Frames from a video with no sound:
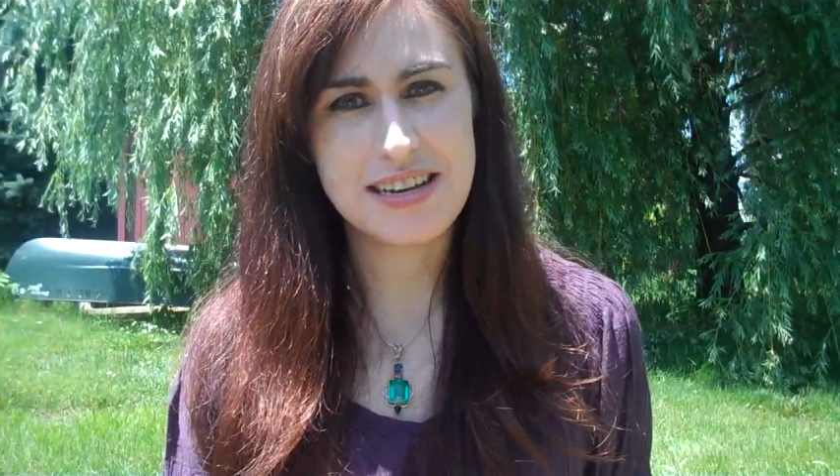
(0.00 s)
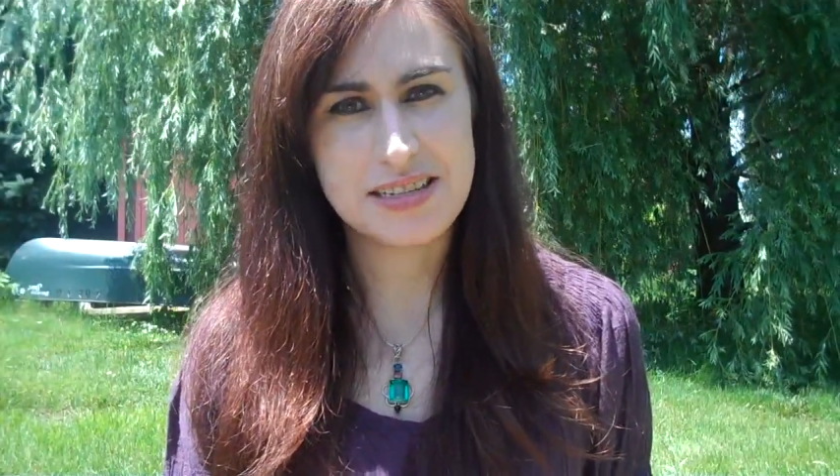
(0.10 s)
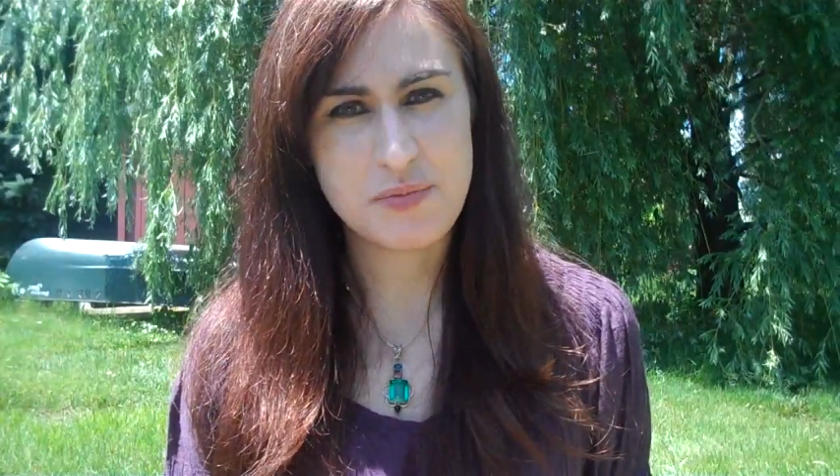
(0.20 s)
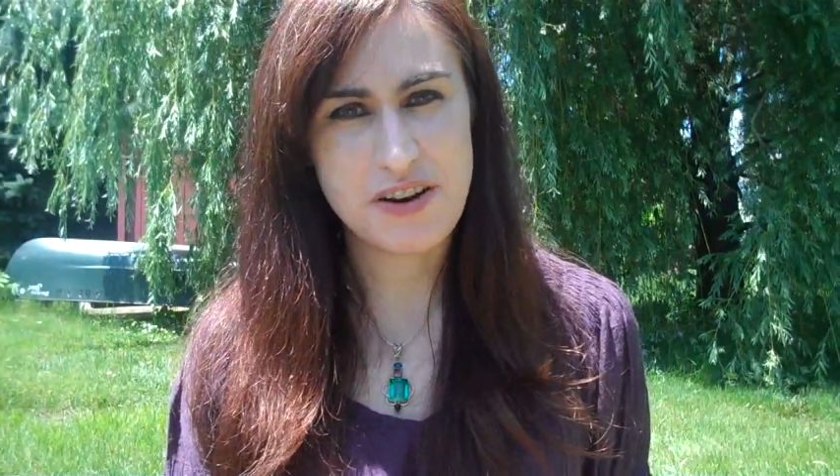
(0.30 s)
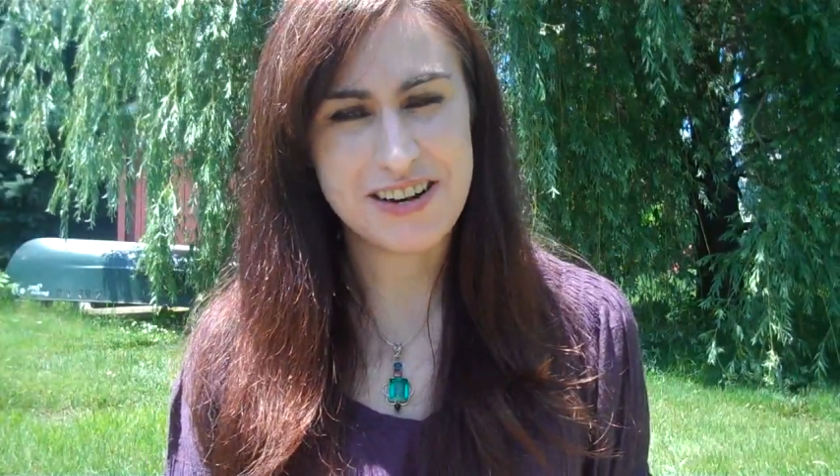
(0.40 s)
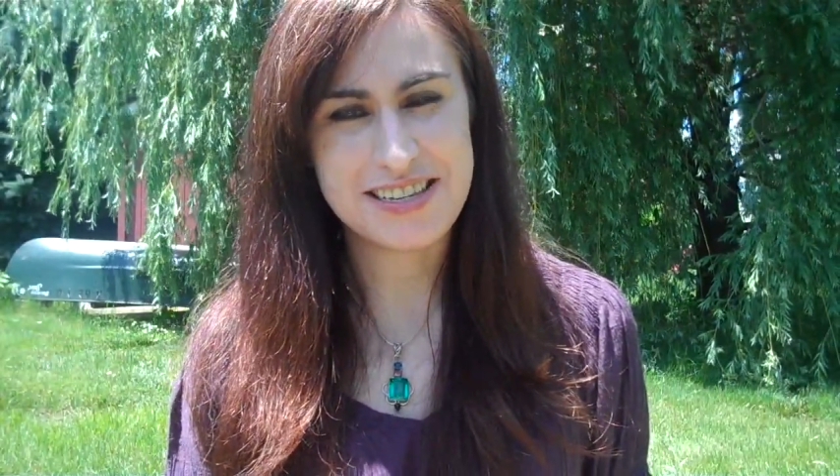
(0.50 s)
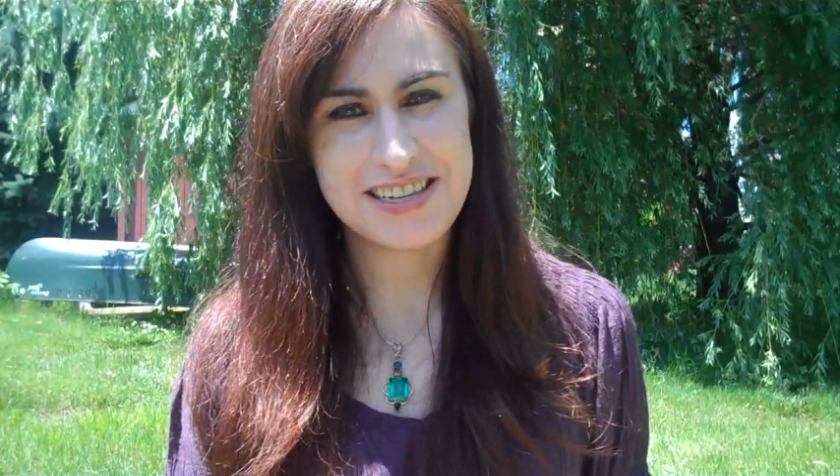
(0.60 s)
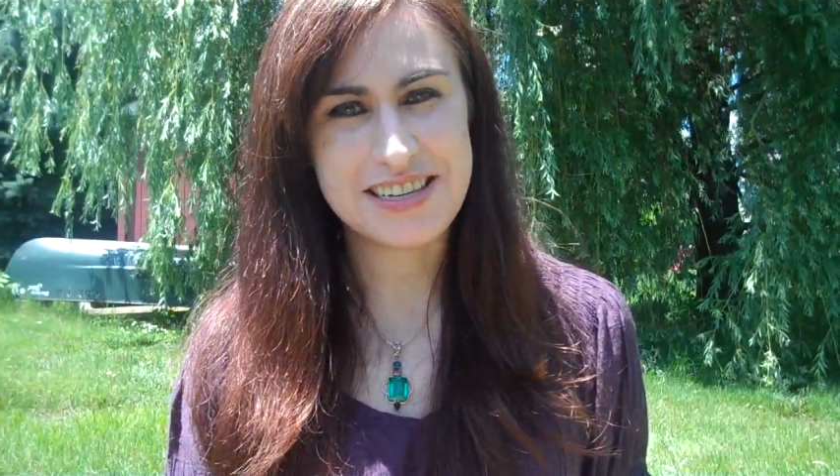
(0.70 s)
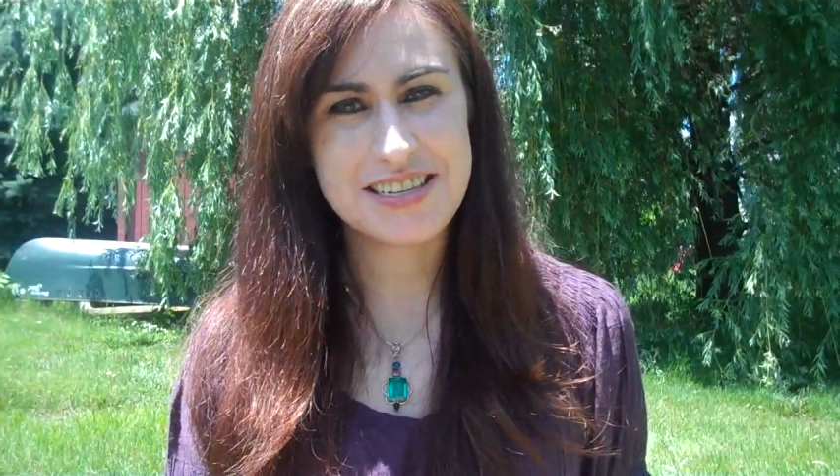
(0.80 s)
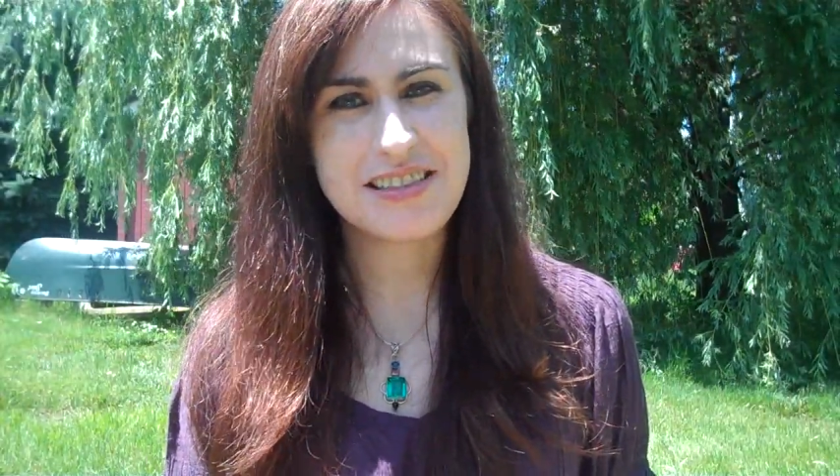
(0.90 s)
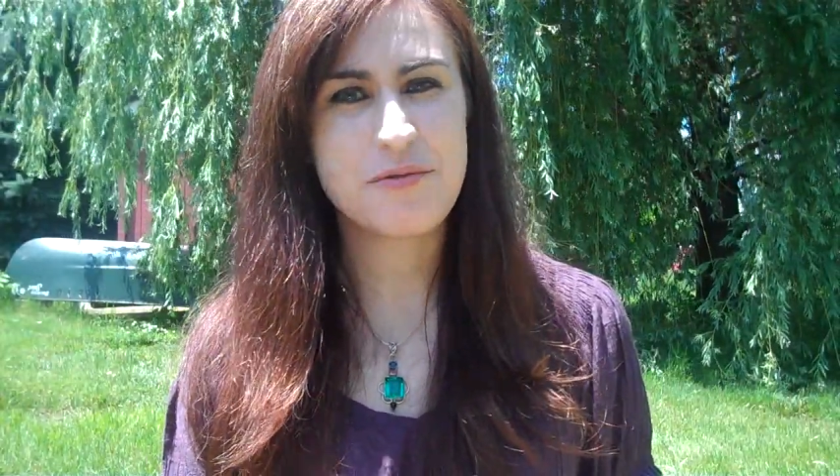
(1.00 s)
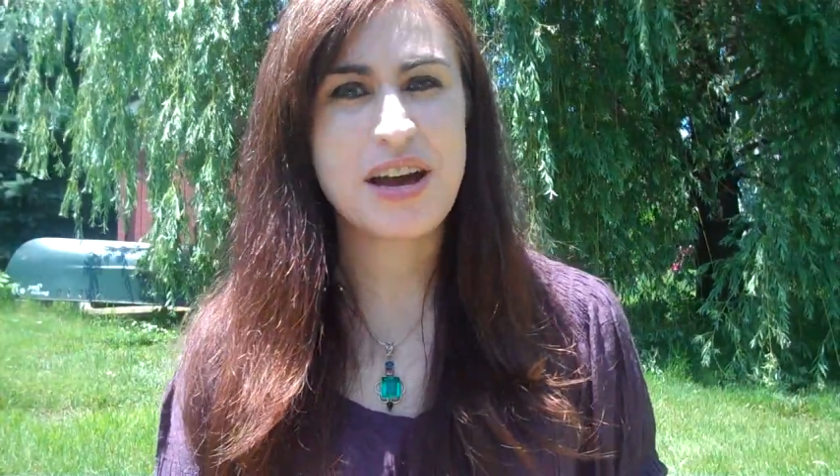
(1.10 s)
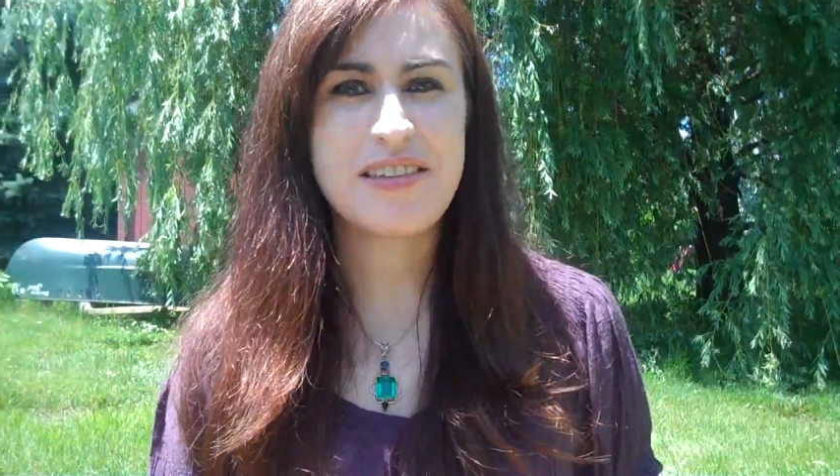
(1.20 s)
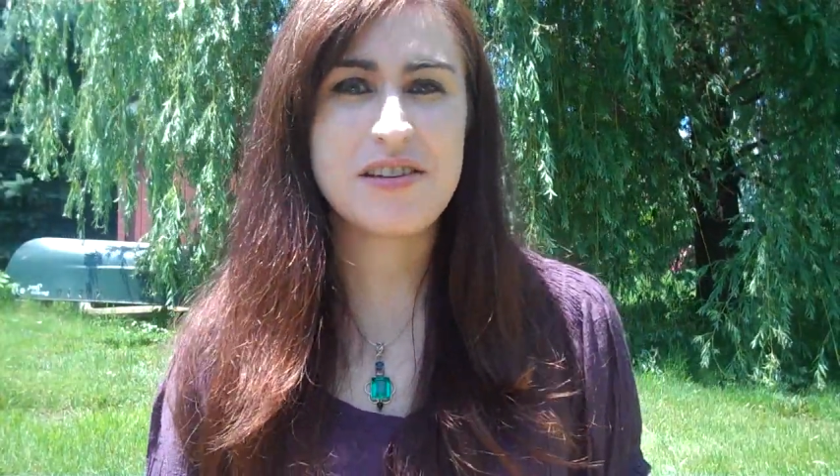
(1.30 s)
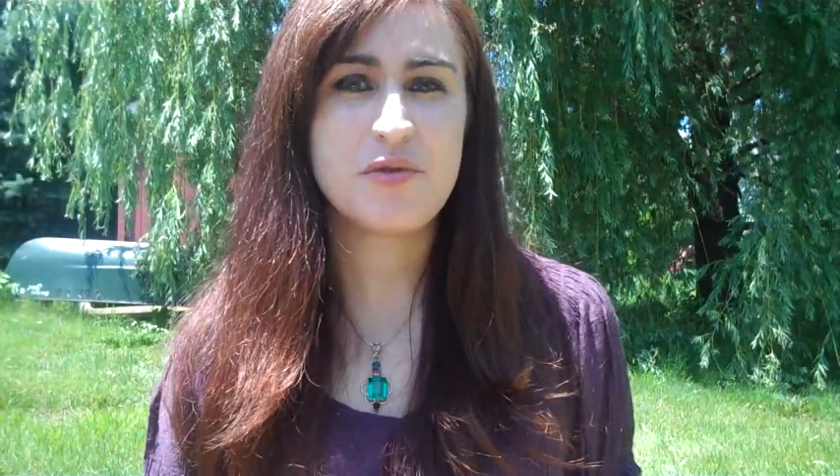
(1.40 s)
experiences the
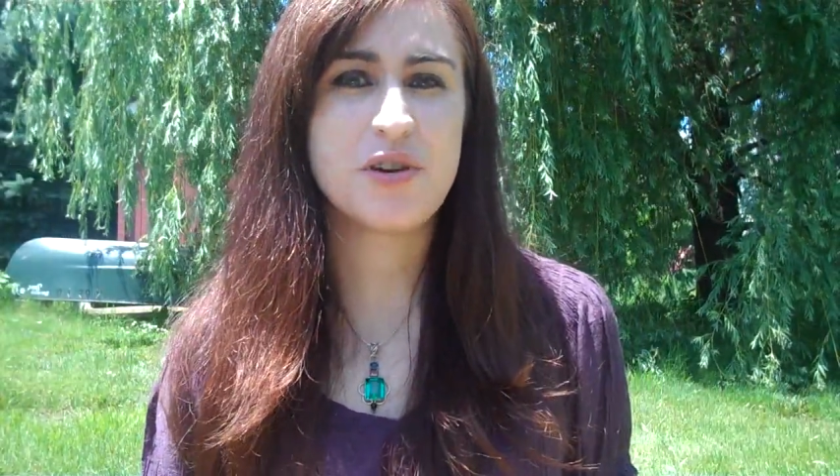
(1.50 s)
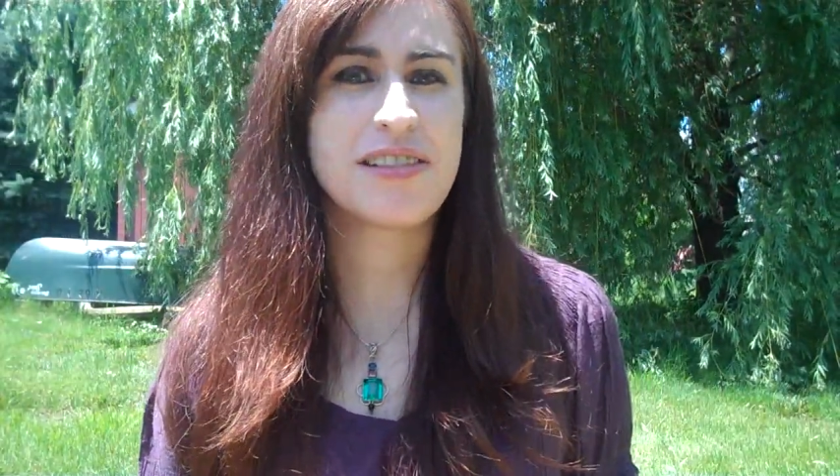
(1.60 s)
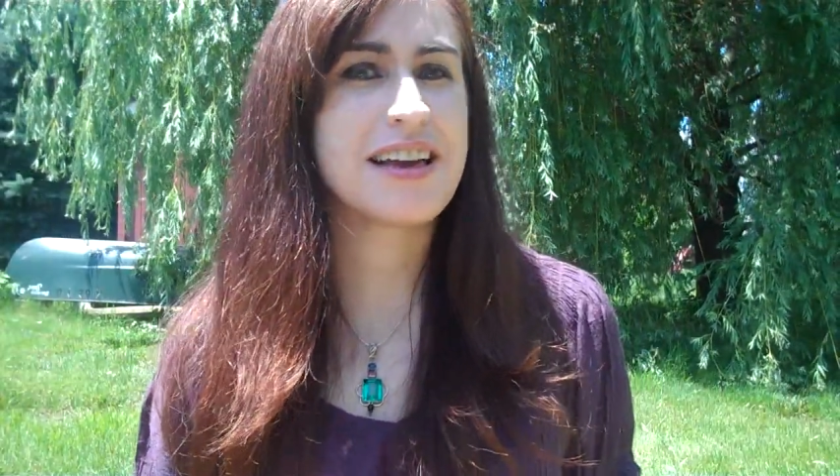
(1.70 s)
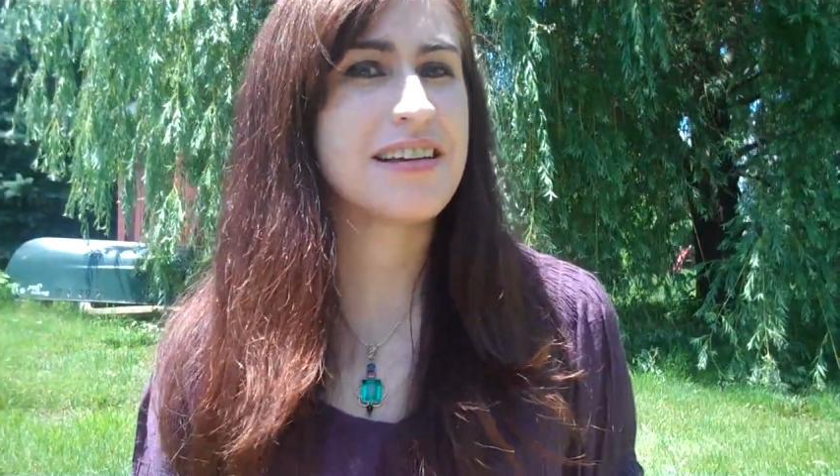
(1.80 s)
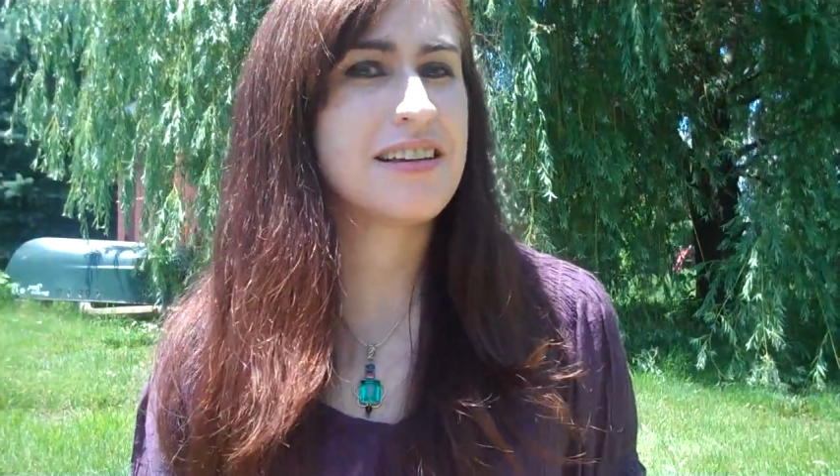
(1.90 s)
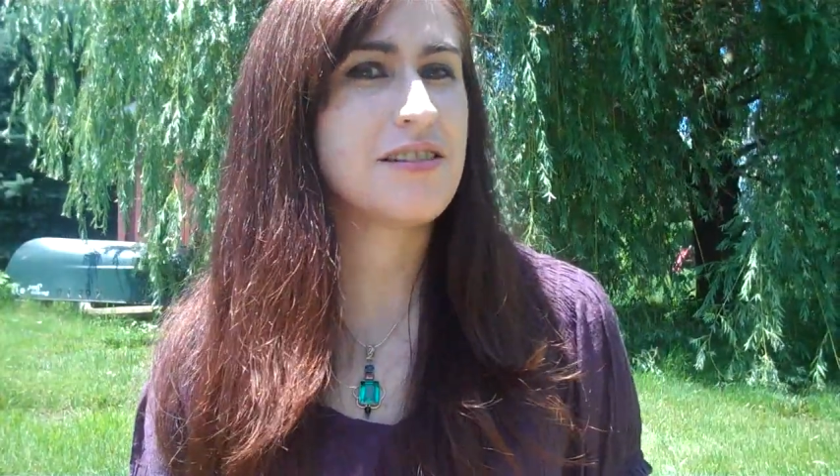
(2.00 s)
way that you would like